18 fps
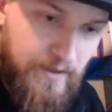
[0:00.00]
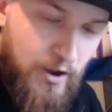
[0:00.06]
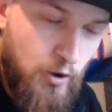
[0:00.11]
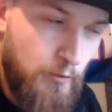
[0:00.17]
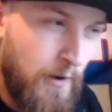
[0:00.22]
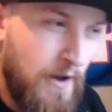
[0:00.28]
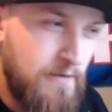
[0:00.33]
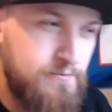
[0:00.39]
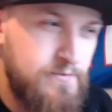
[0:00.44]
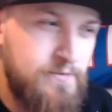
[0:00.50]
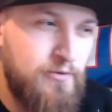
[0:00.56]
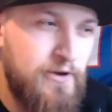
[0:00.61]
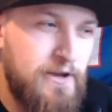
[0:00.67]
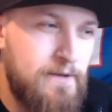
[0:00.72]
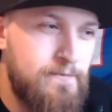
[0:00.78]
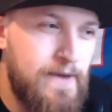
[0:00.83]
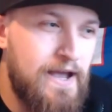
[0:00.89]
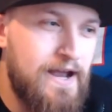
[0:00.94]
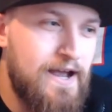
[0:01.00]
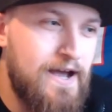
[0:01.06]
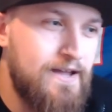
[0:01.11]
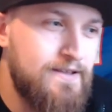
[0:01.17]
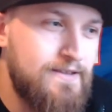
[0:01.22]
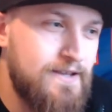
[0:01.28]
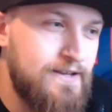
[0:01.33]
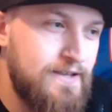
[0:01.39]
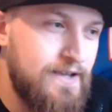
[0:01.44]
probably be bringing back
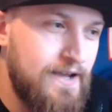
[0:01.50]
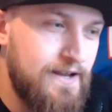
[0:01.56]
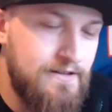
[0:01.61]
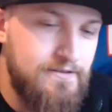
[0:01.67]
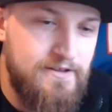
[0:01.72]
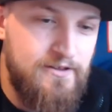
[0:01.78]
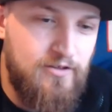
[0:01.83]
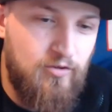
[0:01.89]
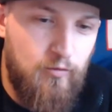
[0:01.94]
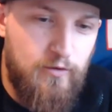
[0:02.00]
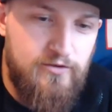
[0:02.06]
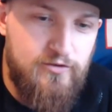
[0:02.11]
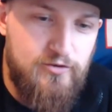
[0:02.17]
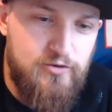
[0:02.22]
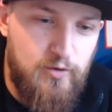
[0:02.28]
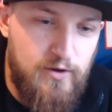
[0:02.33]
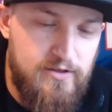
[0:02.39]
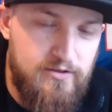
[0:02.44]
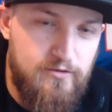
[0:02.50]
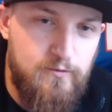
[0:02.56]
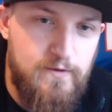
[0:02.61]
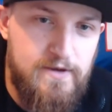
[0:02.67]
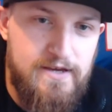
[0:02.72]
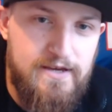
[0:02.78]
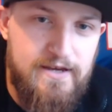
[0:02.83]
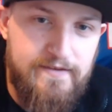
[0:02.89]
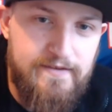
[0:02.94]
content again at least once or twice a week.